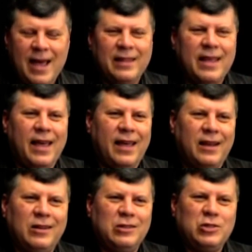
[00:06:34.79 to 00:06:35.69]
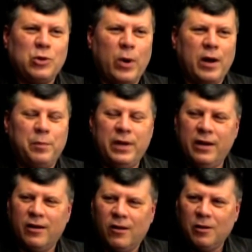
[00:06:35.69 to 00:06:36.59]
And then Joanne
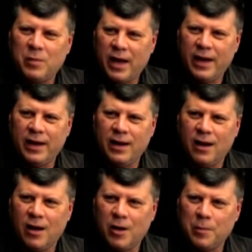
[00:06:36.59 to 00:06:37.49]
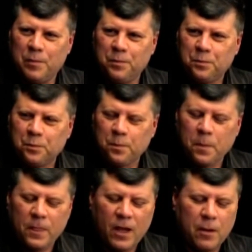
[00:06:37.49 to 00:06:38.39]
Peel, my um,
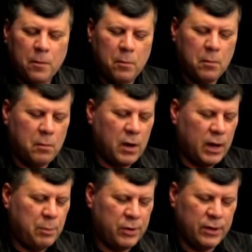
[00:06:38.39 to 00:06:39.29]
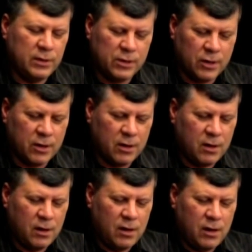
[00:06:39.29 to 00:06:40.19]
my producer,
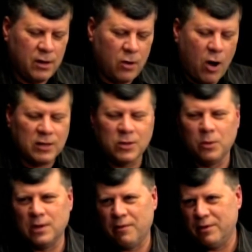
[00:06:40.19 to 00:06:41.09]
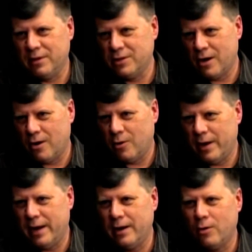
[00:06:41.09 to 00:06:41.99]
also in love with the show
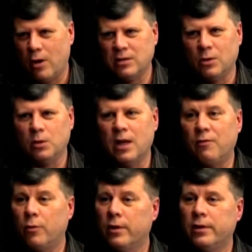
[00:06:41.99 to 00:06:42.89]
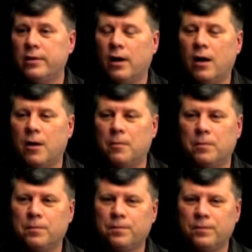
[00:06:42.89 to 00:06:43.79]
and also in love with
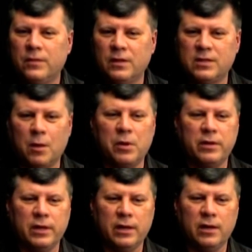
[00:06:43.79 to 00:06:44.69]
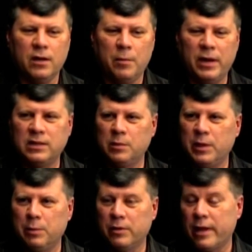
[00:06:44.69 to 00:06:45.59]
um, some of the amazing
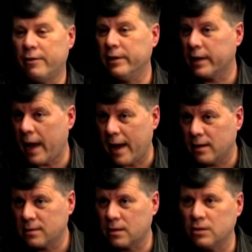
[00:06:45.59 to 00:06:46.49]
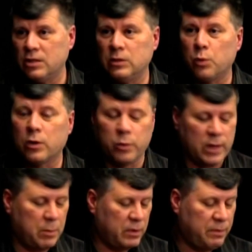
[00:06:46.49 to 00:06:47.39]
people that are in the cast because mm-hmm. she's worked with
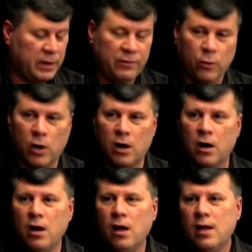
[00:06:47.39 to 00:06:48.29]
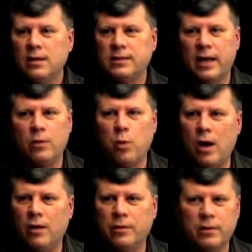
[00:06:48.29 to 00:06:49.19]
them before. Said,
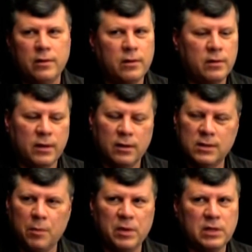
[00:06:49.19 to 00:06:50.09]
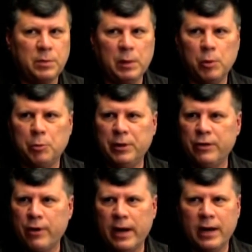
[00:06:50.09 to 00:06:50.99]
"Well, you know, some of these people would be
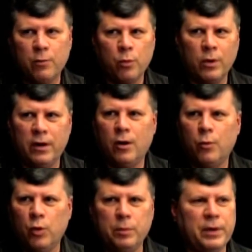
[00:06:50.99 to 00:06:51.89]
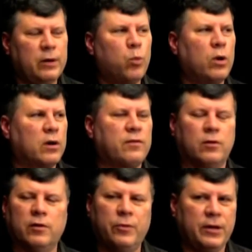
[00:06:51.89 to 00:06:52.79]
great. You know, wouldn't be
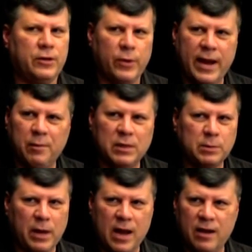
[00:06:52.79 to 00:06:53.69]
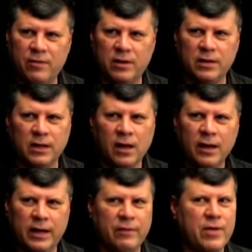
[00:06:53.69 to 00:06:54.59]
wonderful if we could do ain't misbehave
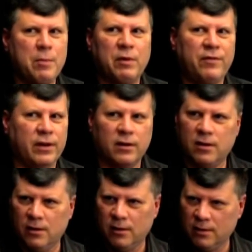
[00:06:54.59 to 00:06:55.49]
and give them a vehicle."